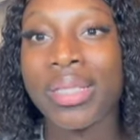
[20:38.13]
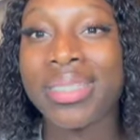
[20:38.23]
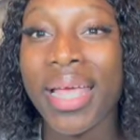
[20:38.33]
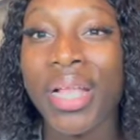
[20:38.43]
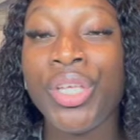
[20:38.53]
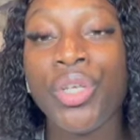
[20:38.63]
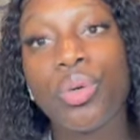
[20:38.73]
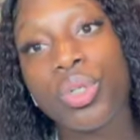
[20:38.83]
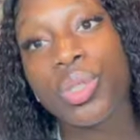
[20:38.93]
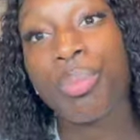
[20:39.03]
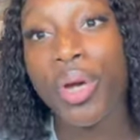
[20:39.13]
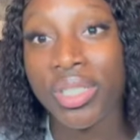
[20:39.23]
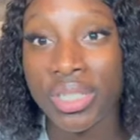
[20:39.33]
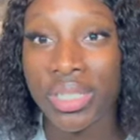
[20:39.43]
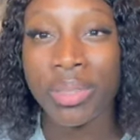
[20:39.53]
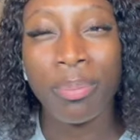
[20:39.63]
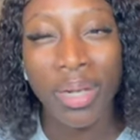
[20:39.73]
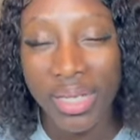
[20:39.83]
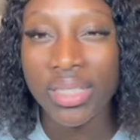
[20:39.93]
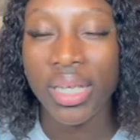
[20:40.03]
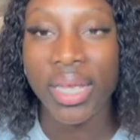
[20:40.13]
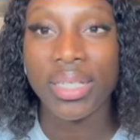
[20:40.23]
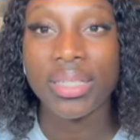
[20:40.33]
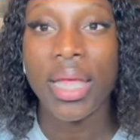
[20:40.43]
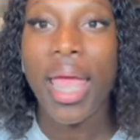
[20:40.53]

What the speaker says: tell you to purchase the plane ticket